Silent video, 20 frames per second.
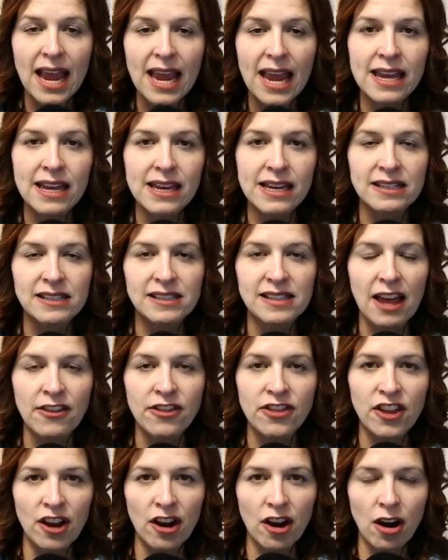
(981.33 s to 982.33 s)
is that
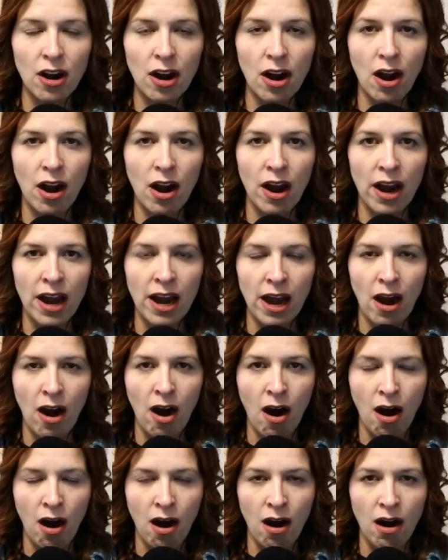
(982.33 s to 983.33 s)
there
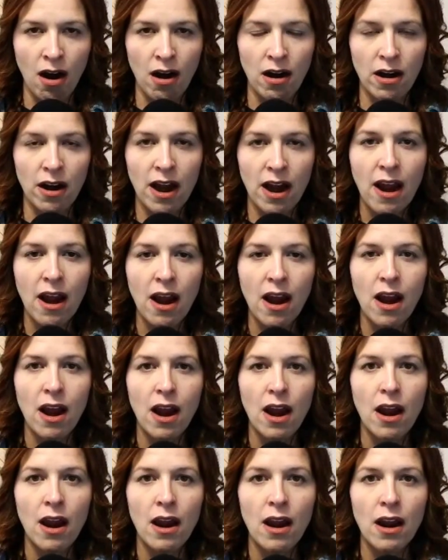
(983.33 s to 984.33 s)
are
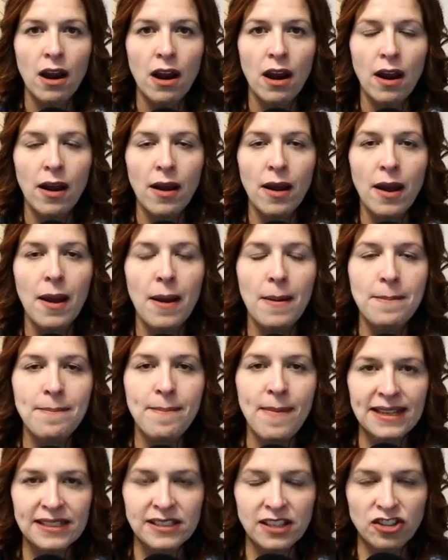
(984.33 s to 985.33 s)

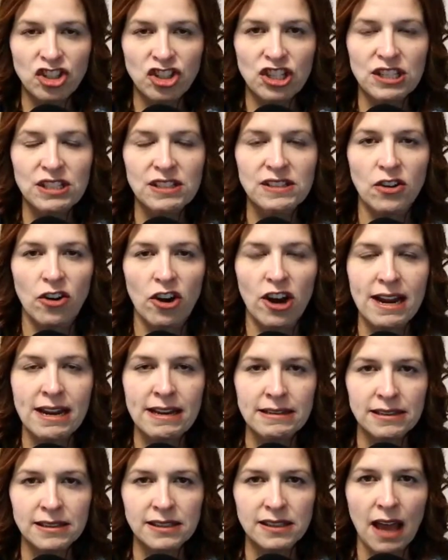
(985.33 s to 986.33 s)
messages or
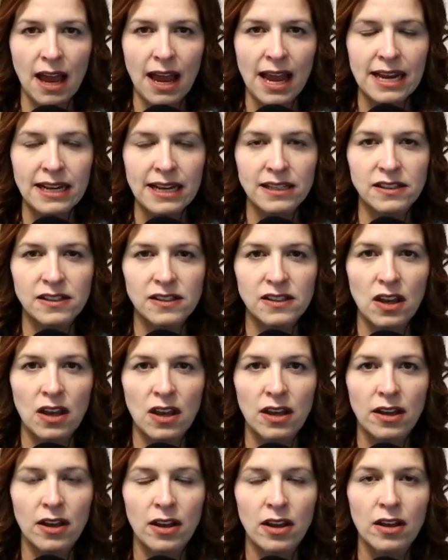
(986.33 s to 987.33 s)
insights,
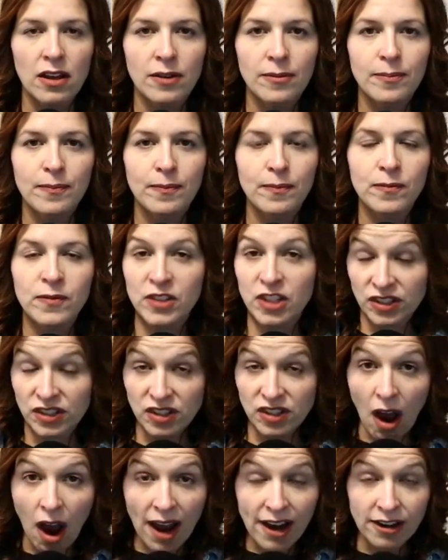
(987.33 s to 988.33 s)

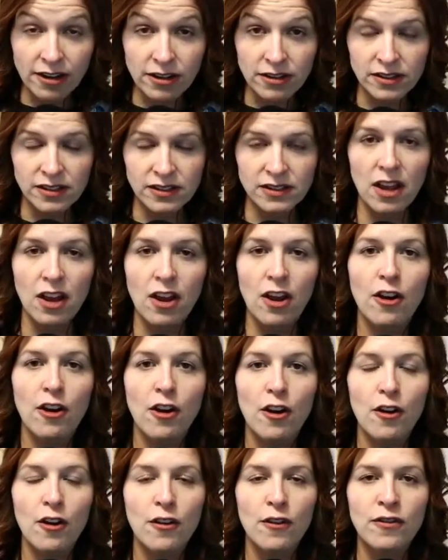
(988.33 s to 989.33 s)
desires
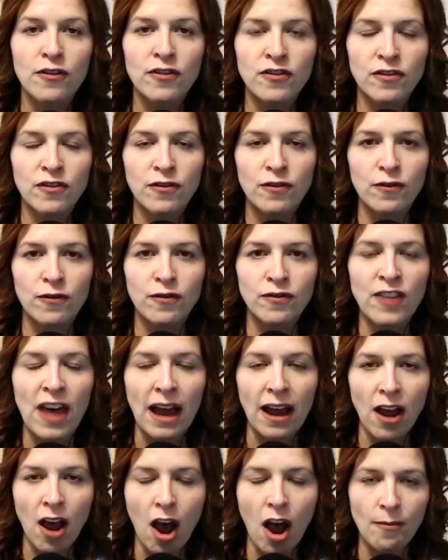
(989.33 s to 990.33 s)

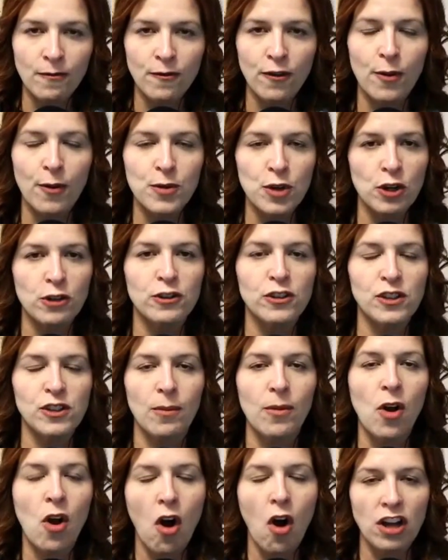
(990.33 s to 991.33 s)
that come from your
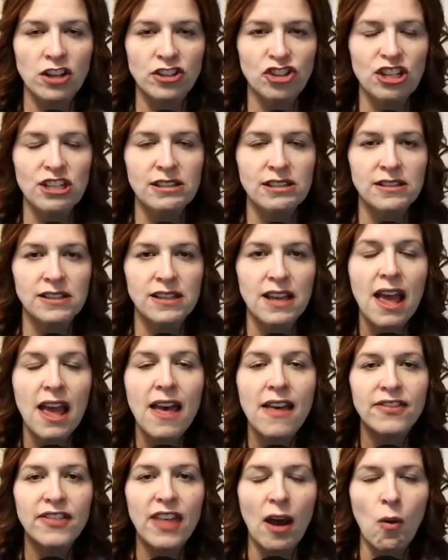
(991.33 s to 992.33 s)
subconscious
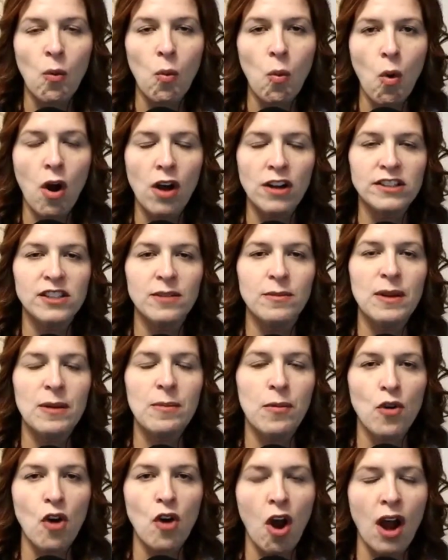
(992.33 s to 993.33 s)
that want to be
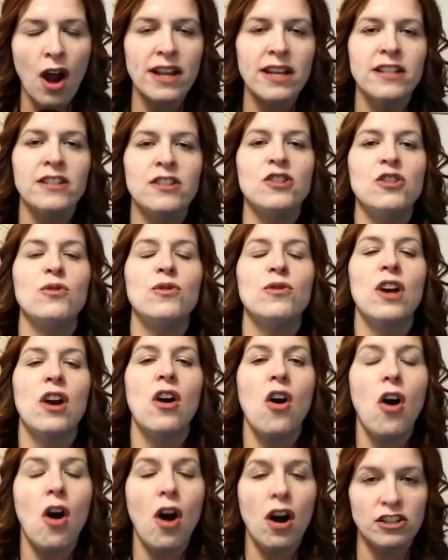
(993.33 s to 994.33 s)
brought into the
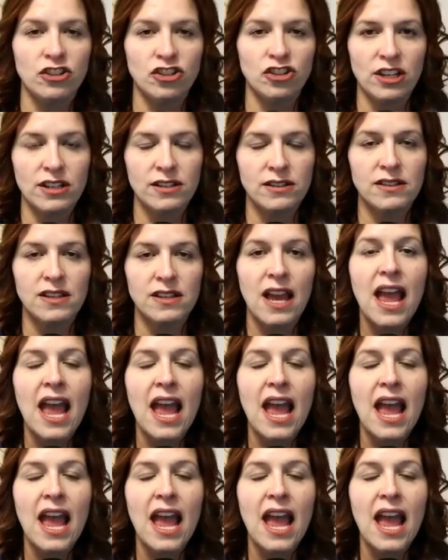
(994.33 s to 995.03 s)
conscious.